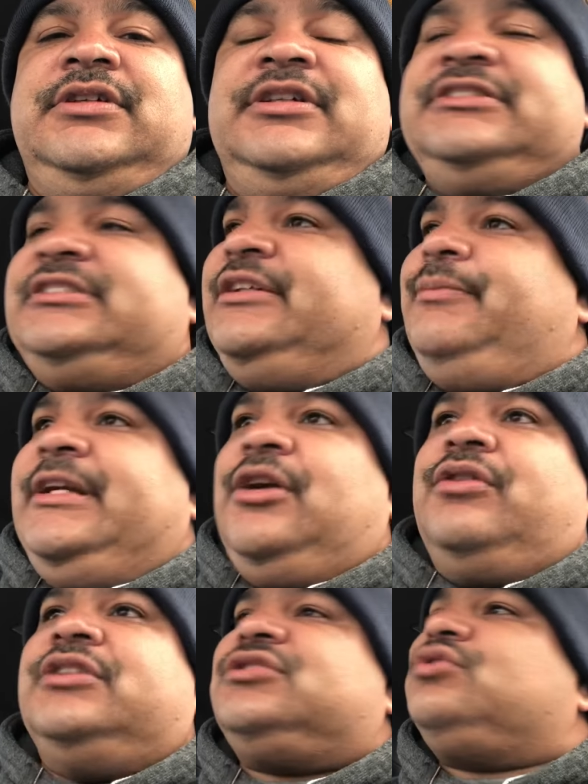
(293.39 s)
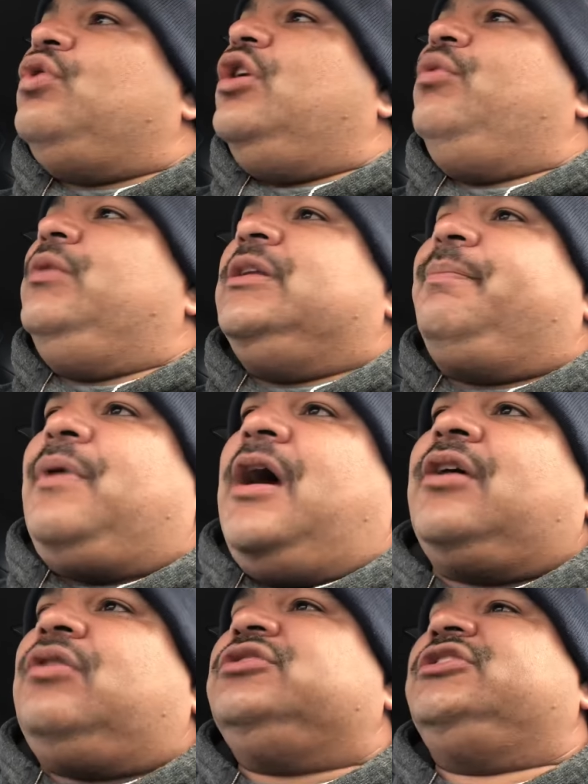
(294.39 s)
See, we know the story when the
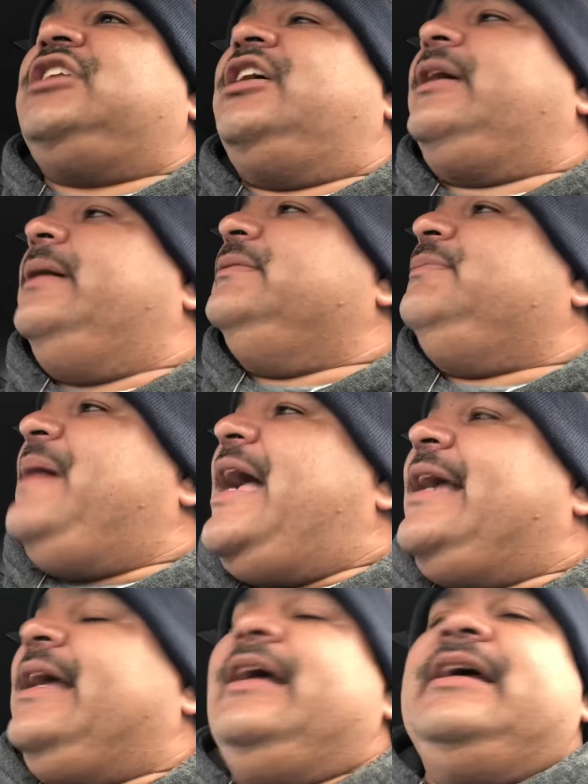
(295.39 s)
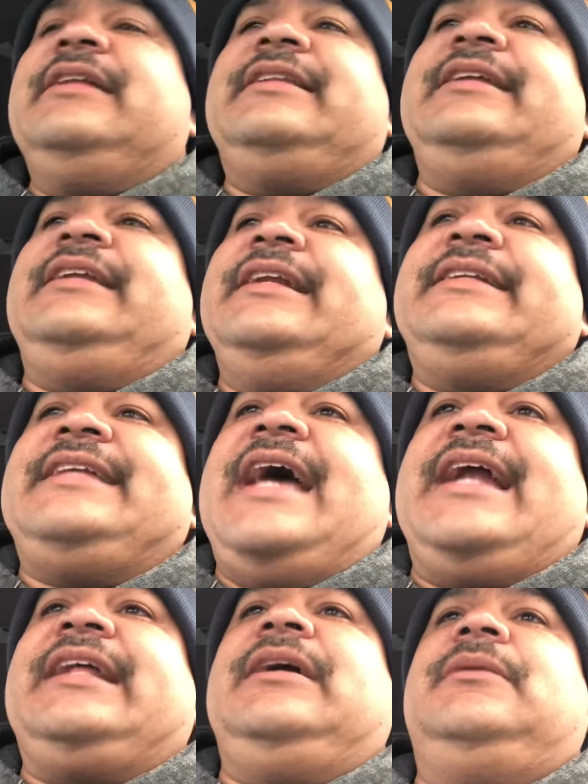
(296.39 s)
prodigal son comes back, the
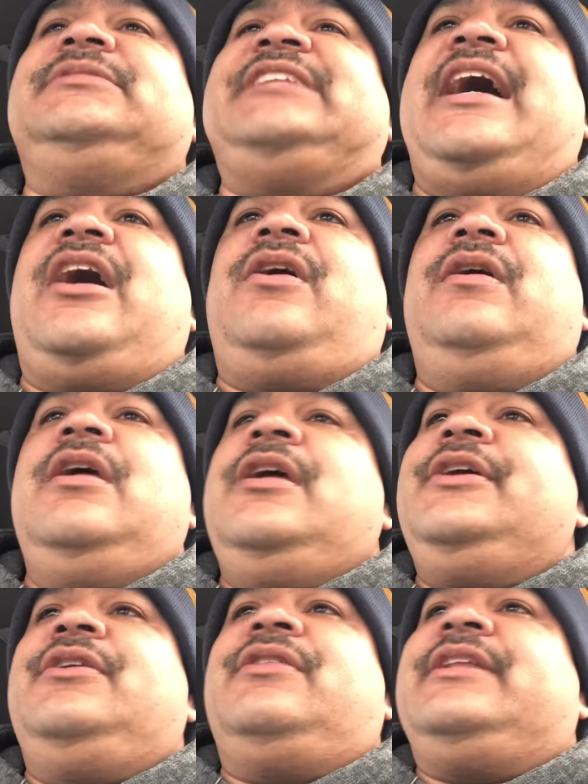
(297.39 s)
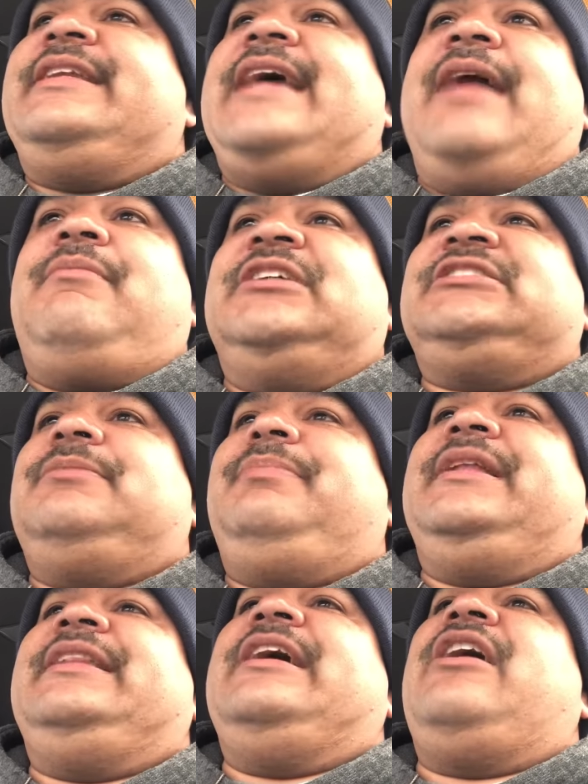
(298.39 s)
dad comes out. You know, the dad must have
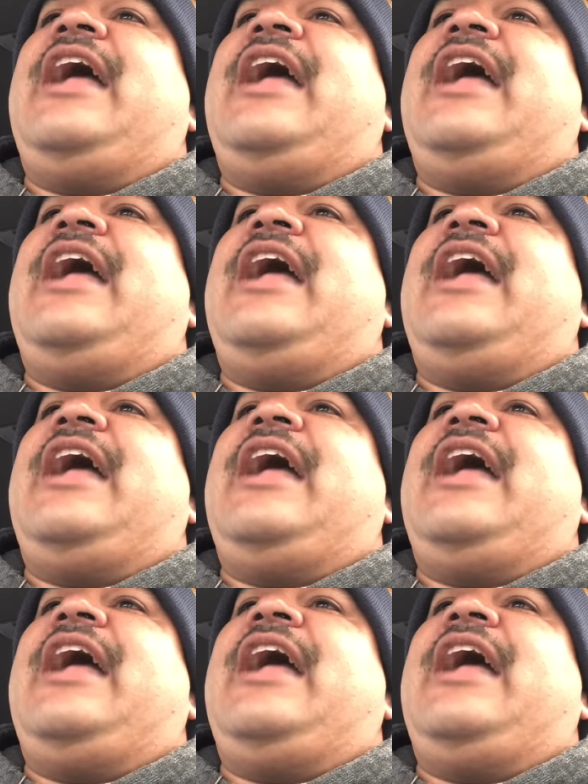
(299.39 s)
been there